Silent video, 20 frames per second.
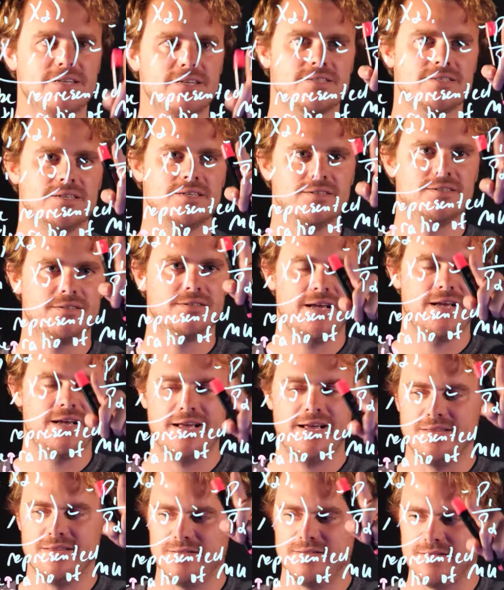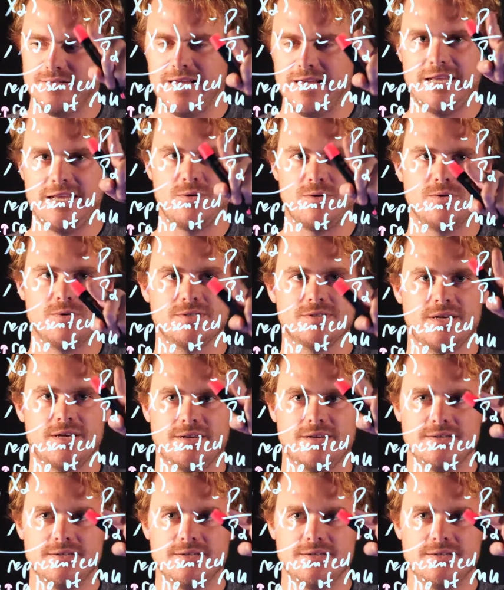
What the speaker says: and it equals the